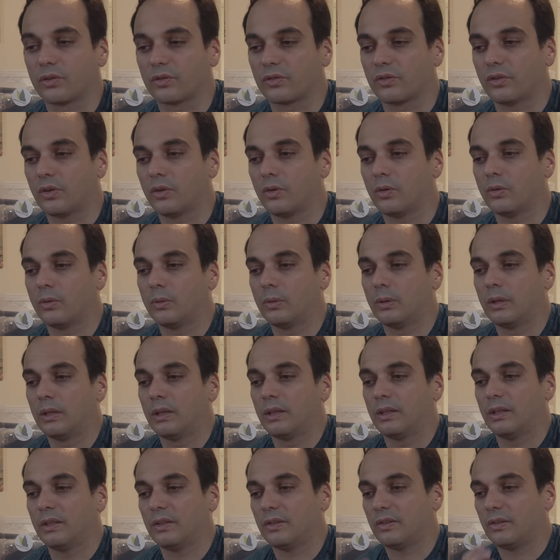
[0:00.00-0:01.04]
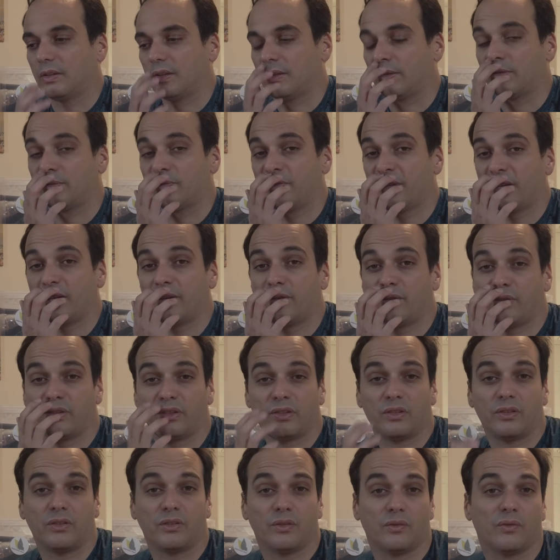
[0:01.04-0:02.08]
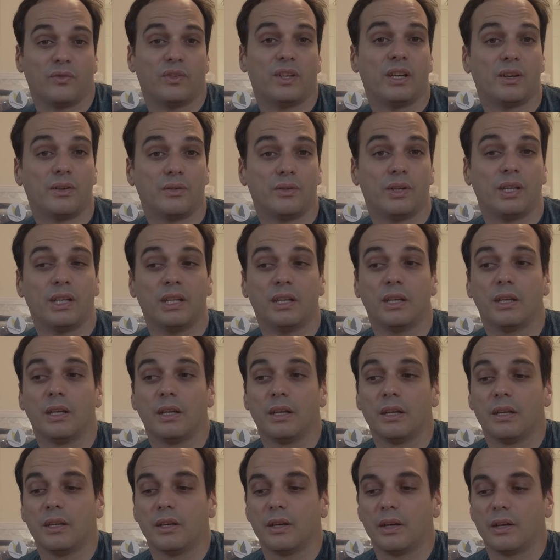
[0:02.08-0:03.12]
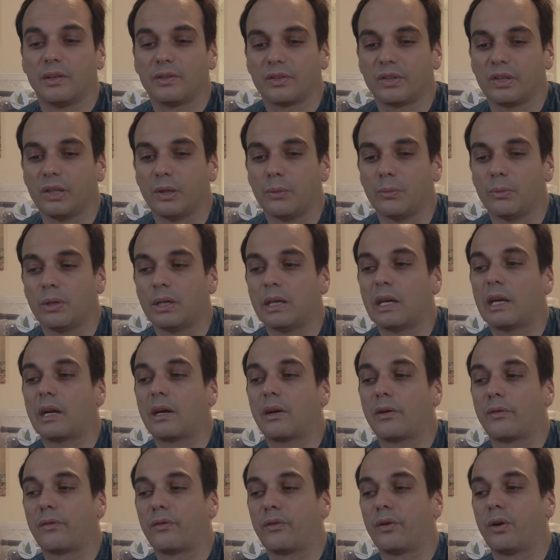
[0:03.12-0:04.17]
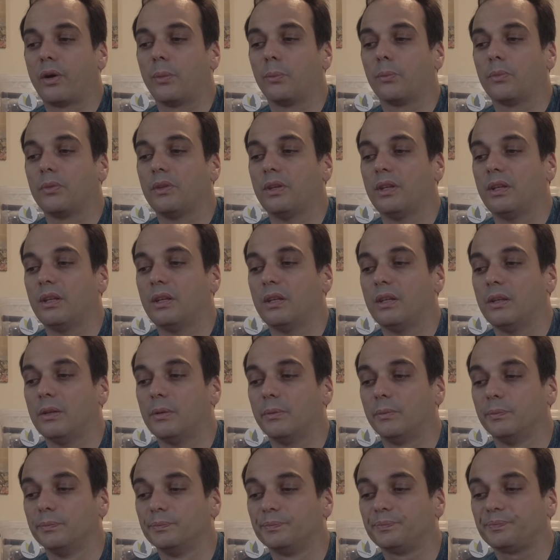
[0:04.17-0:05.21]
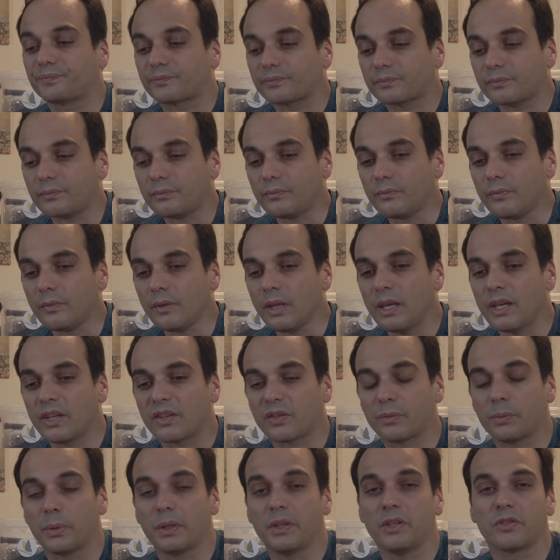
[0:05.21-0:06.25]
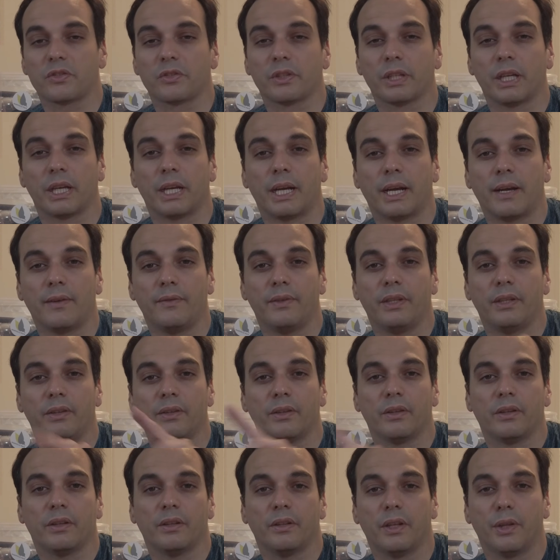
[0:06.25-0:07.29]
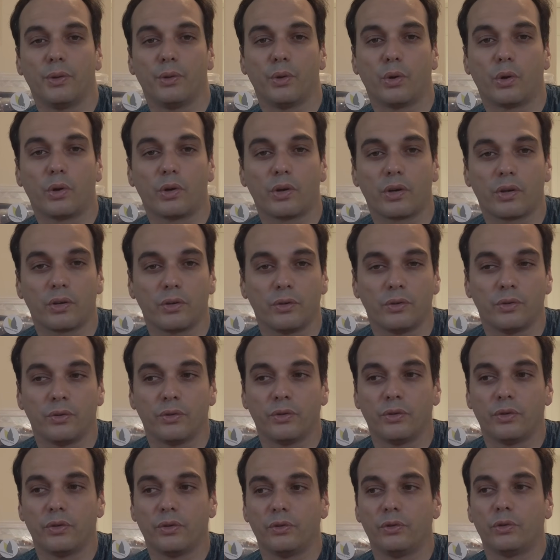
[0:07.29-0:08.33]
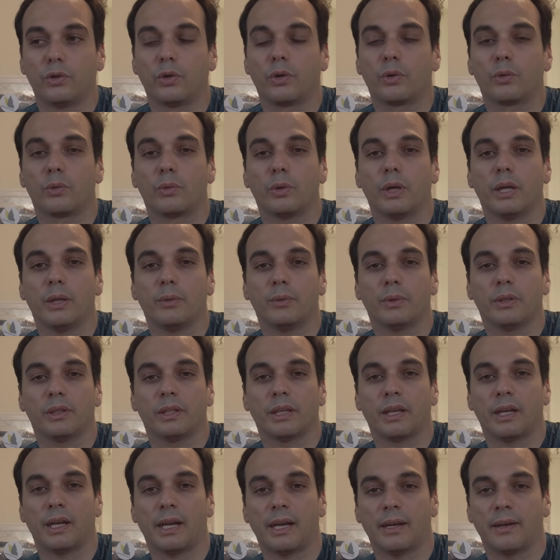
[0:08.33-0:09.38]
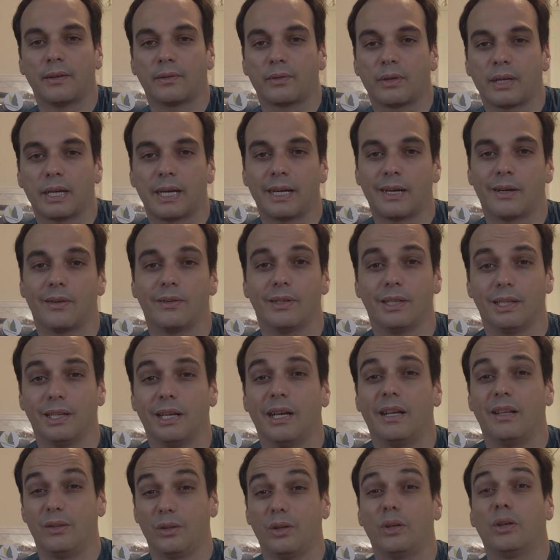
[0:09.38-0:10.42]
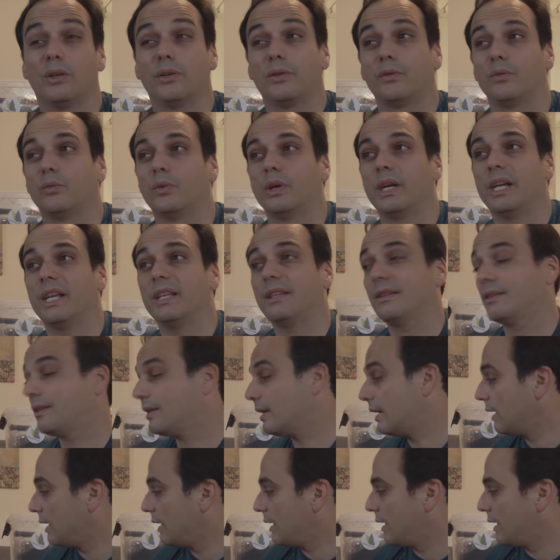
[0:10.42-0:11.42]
So it's very unsimilar from the expedition that I have in the northern Norway, when I have carrying a lot of weight.